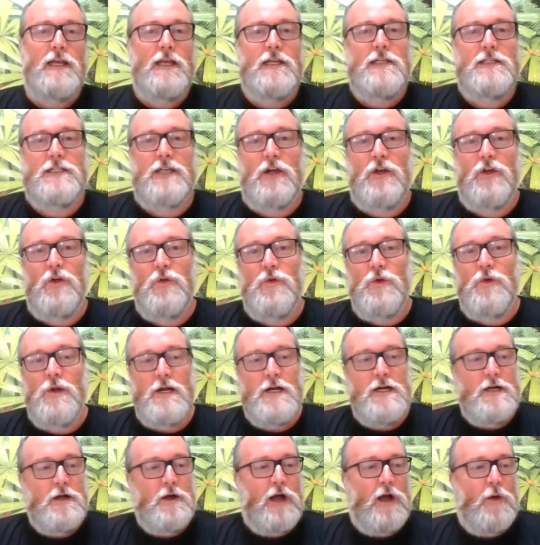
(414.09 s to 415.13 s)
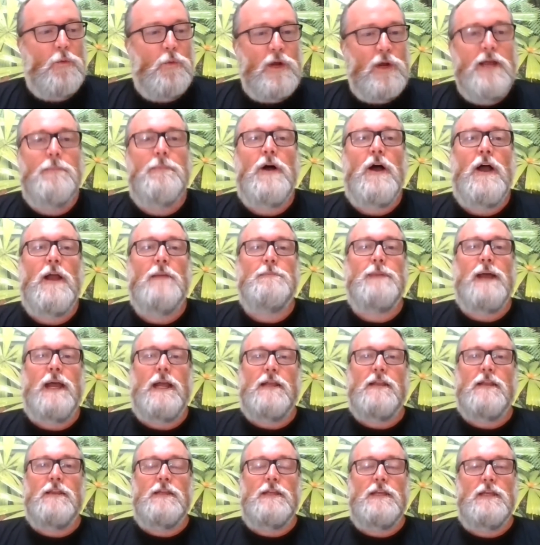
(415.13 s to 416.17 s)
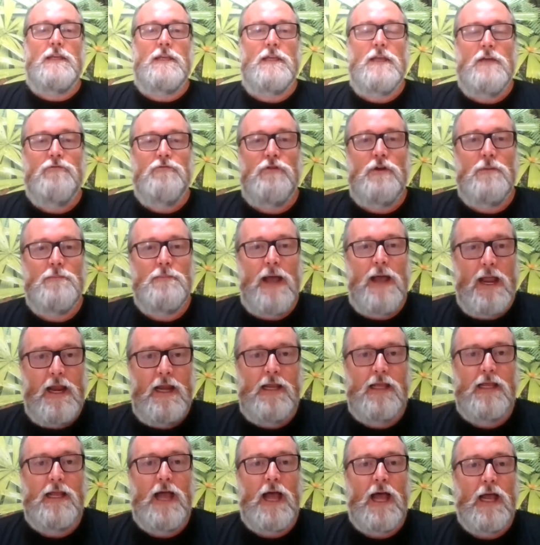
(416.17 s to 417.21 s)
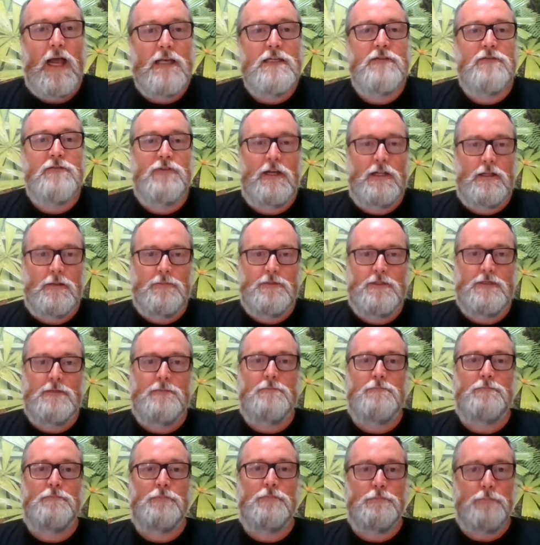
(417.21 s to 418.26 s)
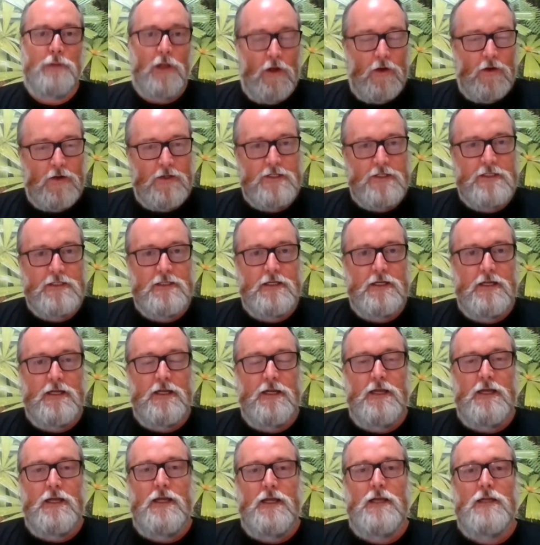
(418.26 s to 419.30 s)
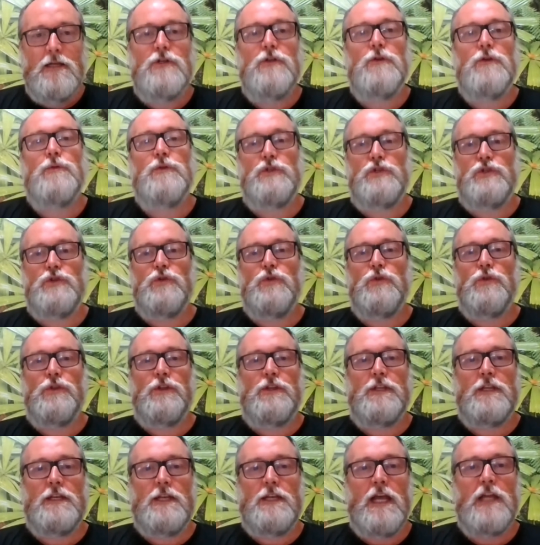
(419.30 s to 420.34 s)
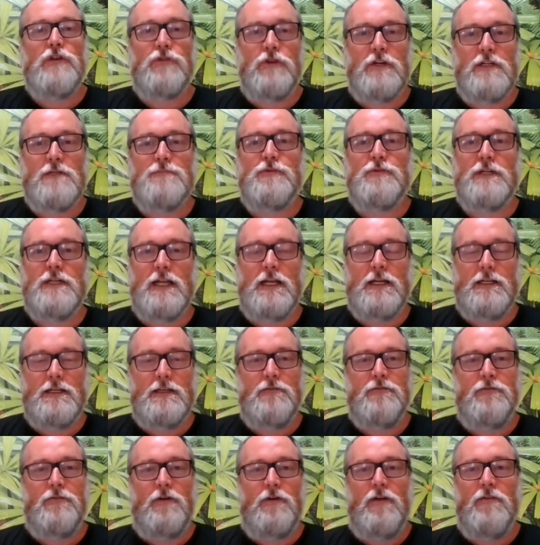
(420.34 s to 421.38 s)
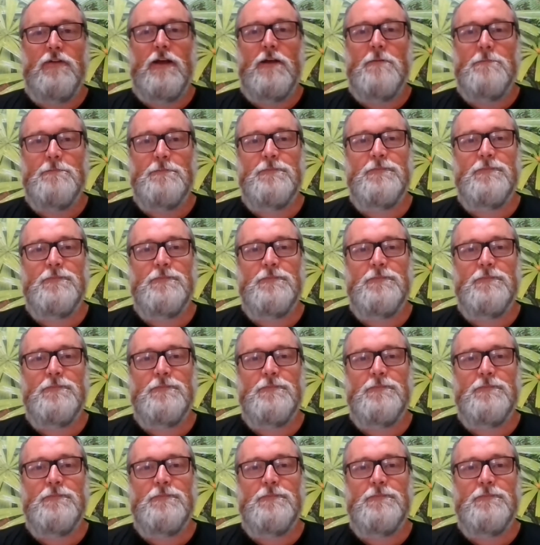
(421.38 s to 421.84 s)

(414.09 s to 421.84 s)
So we are buying back the remaining undeveloped blocks to ensure that the Daintree is protected forever.